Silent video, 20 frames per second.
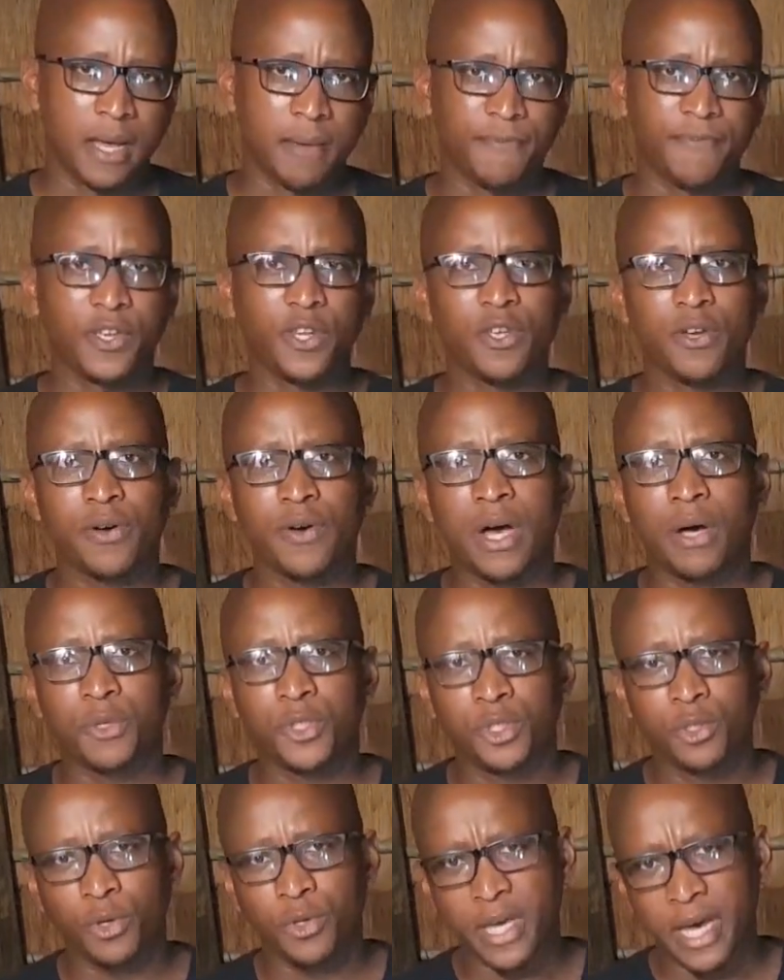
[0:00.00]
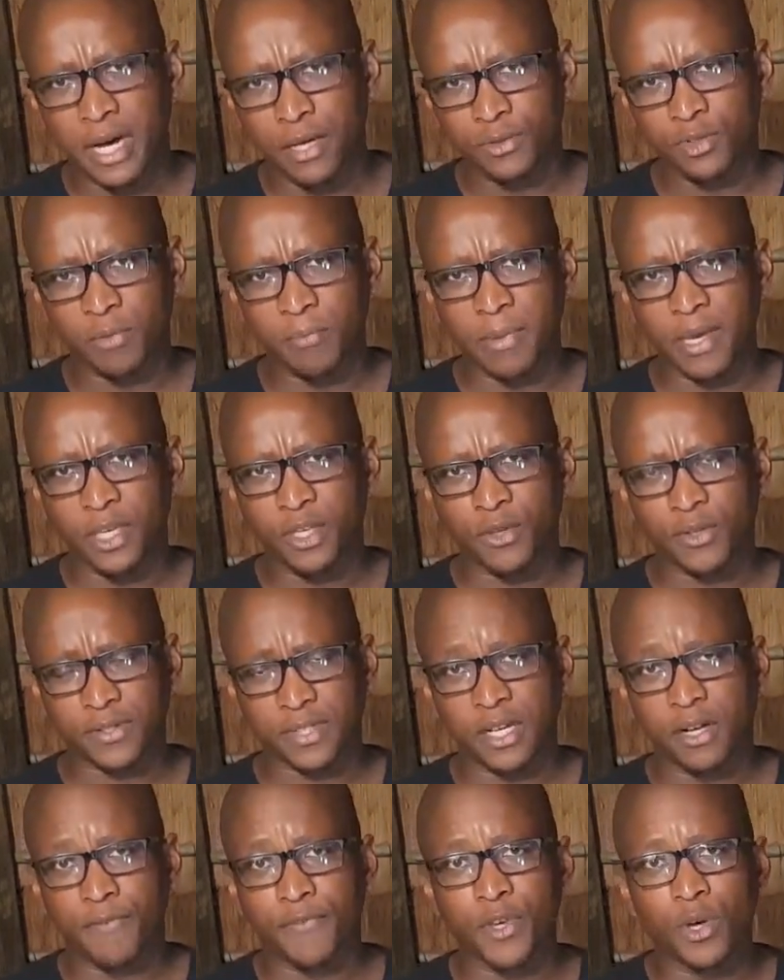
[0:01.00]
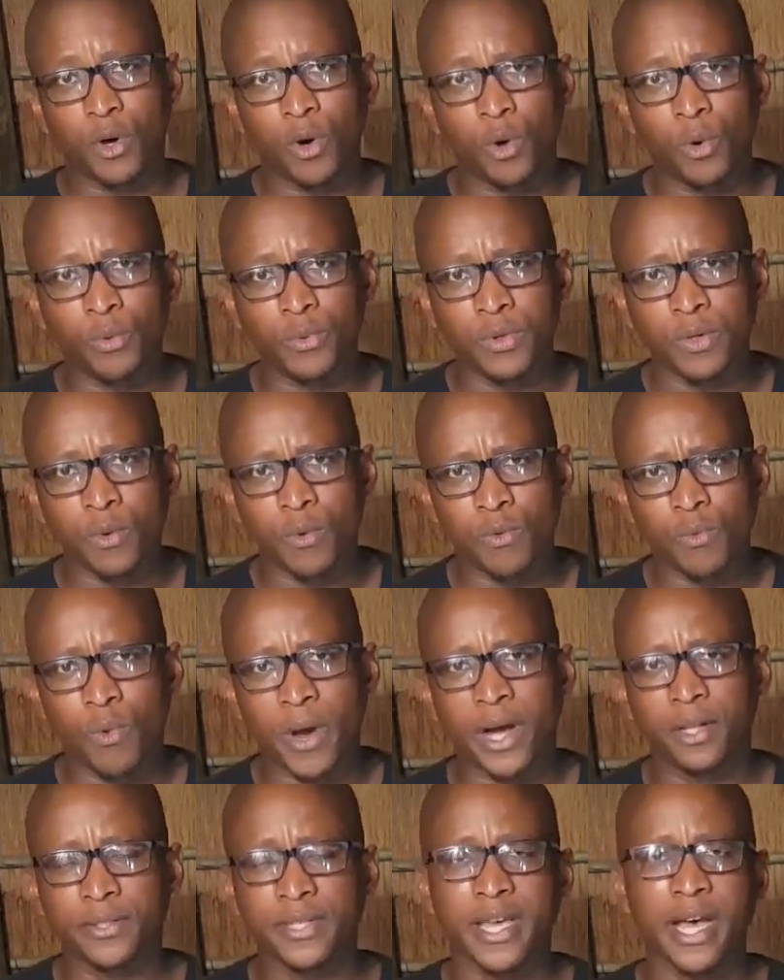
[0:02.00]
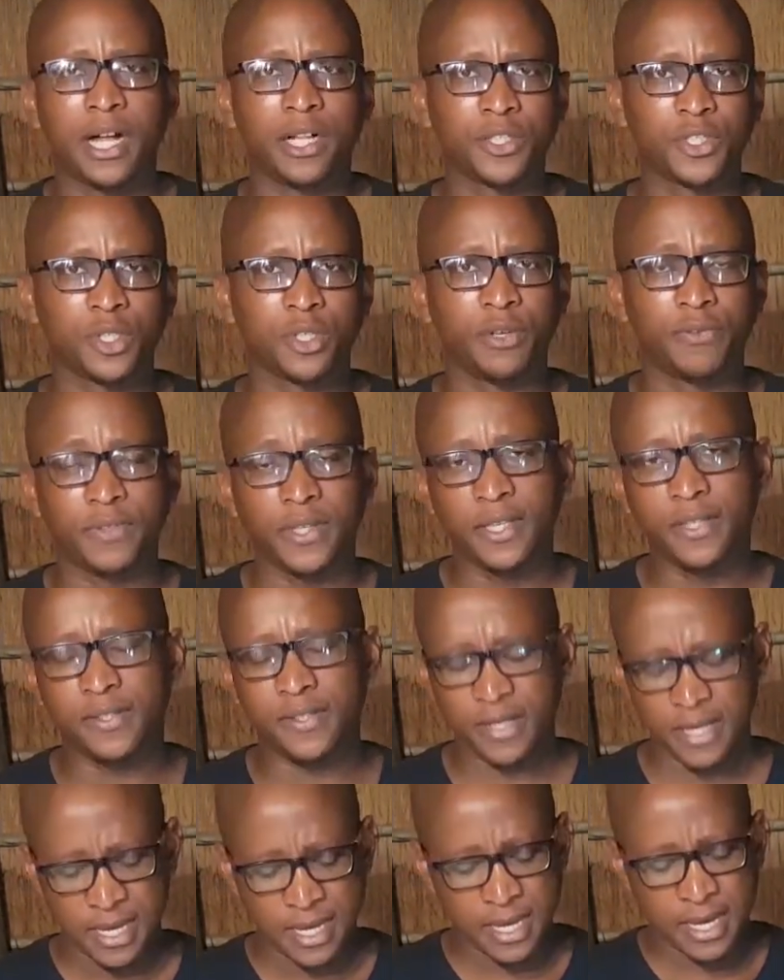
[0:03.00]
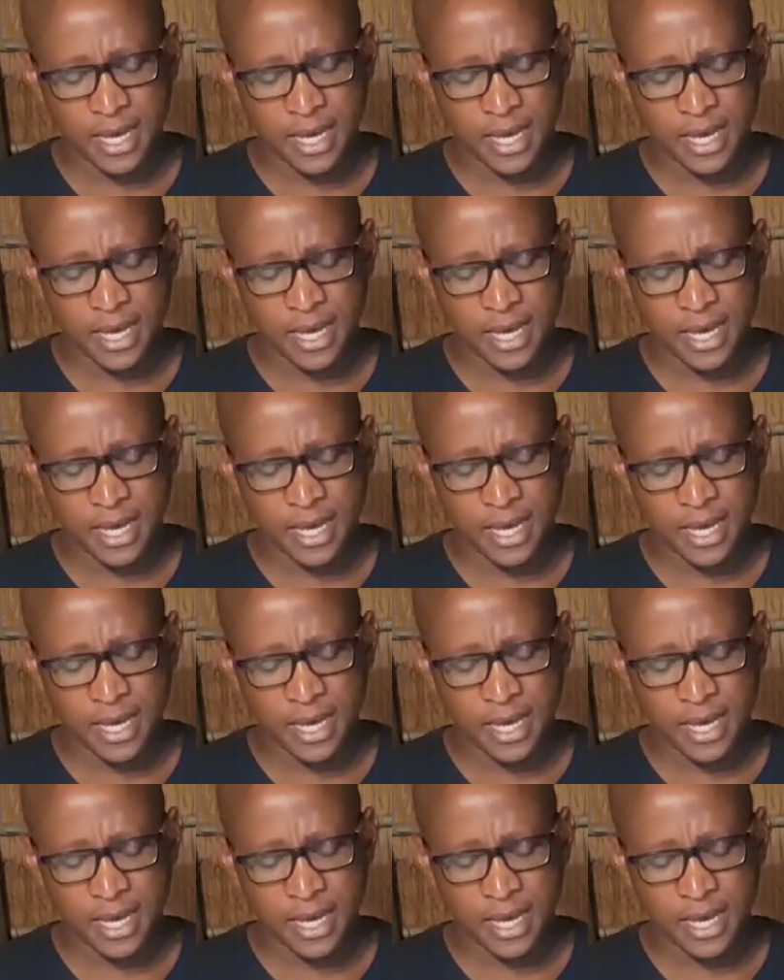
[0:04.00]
video, I'll show you how to make yourself your own wild culture of yeast.